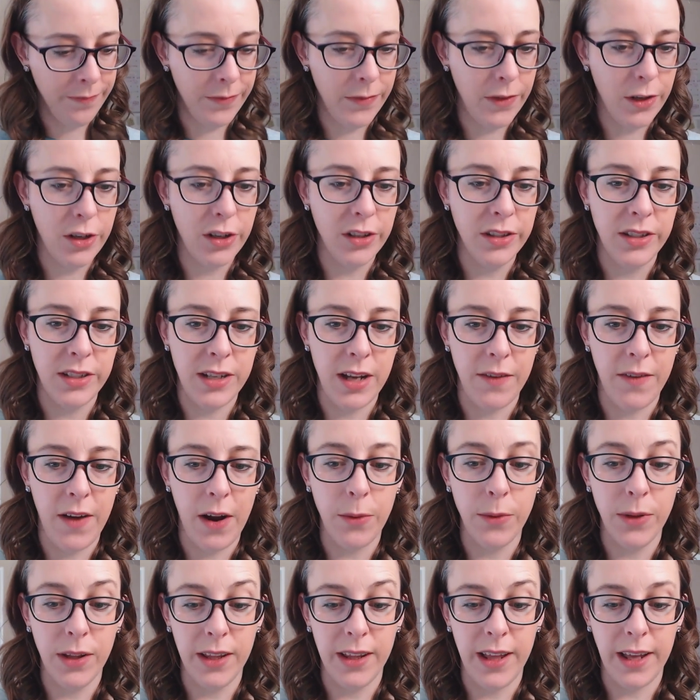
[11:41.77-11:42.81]
Good stuff. I
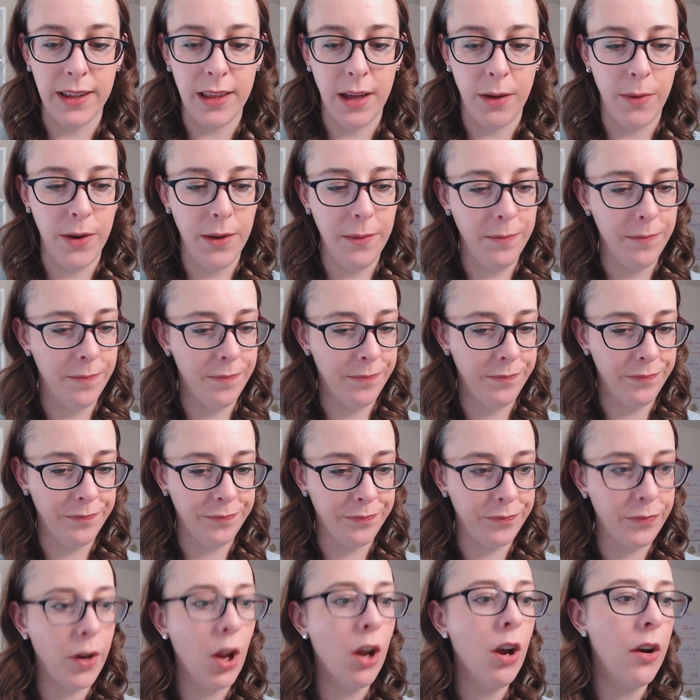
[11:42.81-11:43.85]
really like that one.
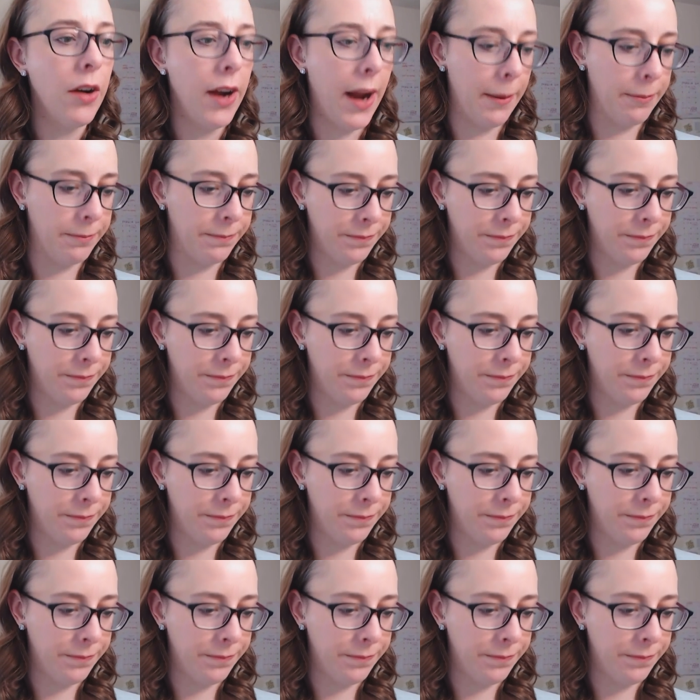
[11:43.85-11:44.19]
Okay.